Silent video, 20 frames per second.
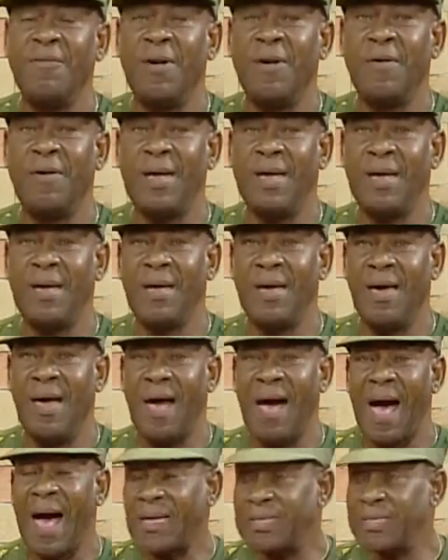very
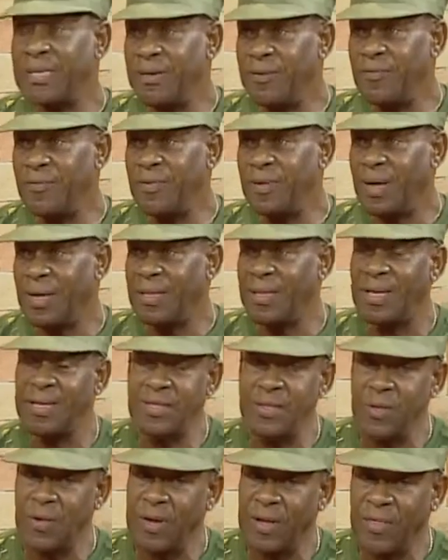active, and that
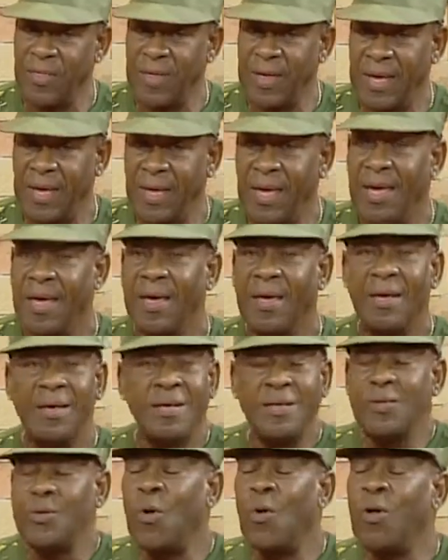sort of thing.
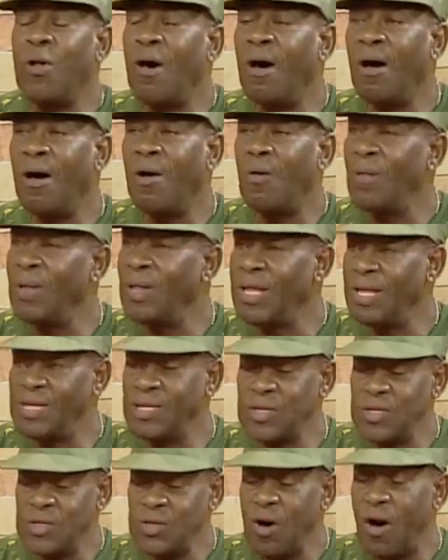No longer will the
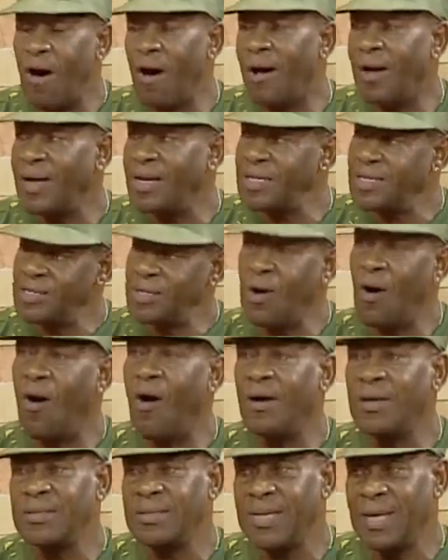chalk and
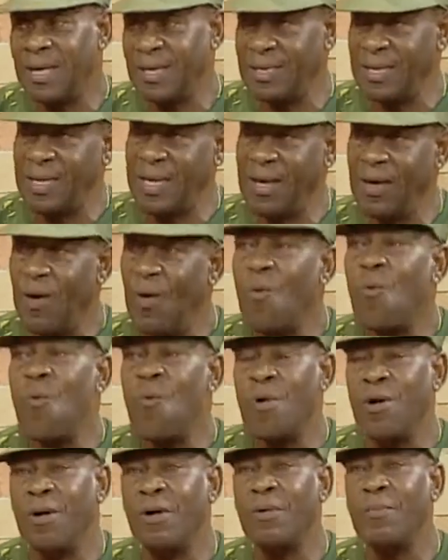talk technique
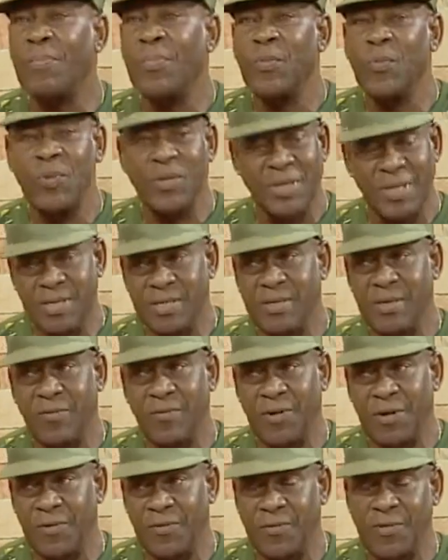work with the
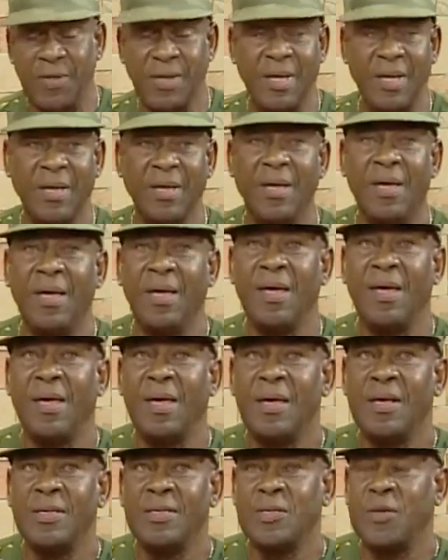children of today.
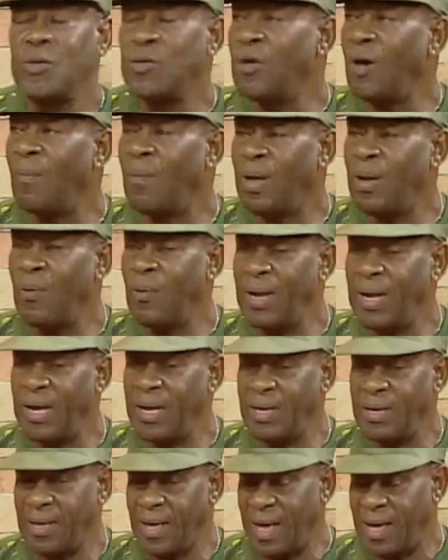So normally when
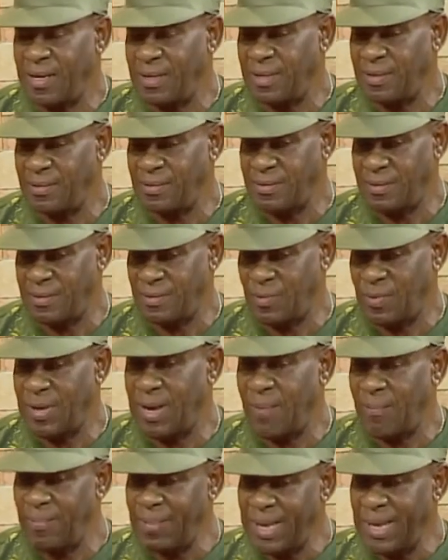I, I when
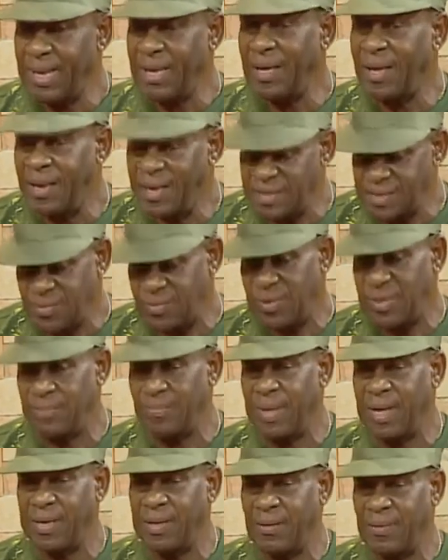I'm planning a lesson with
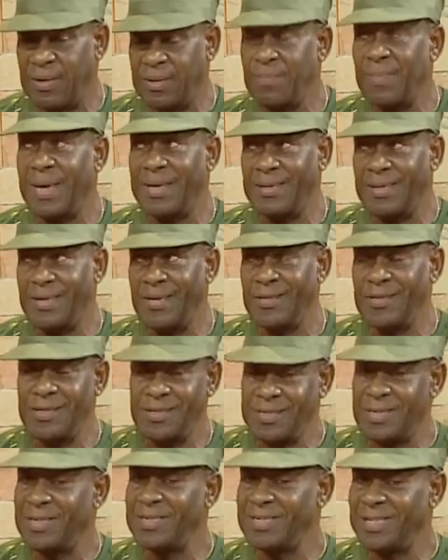my with my
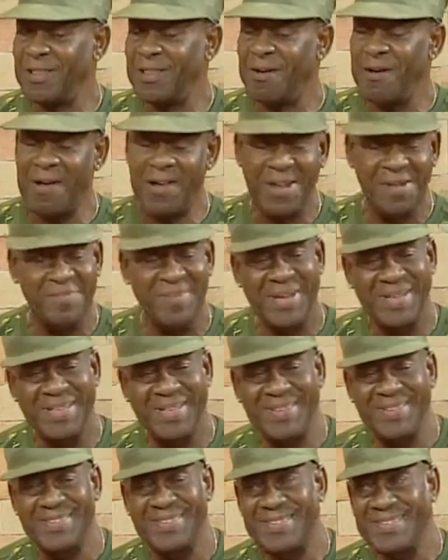teachers, I still call them my
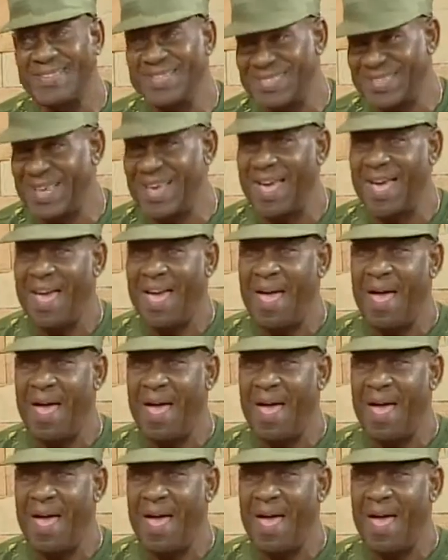teachers. Mm -hmm.